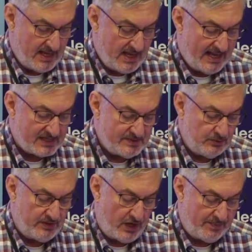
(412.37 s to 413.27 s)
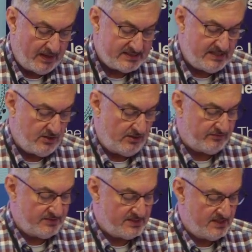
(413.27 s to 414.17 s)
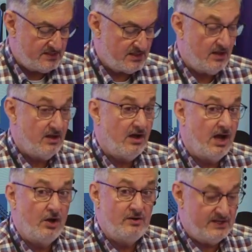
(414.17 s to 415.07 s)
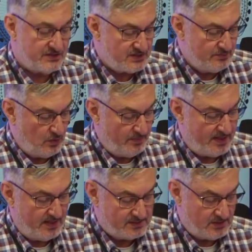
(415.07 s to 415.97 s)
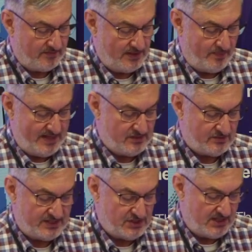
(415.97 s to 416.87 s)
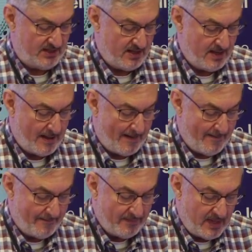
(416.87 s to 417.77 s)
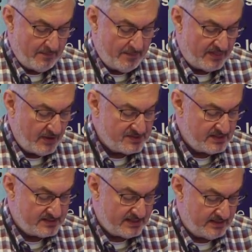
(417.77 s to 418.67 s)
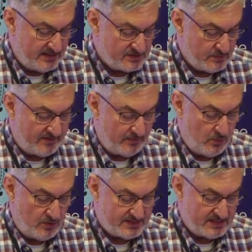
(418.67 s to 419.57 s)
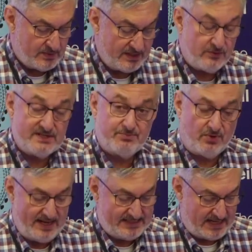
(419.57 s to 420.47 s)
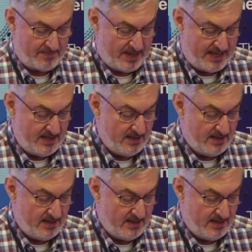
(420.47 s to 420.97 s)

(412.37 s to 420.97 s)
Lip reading: As we all know, party conferences are only a small part of a lobbying strategy, but those in attendance were rewarded when Chris Bryant MP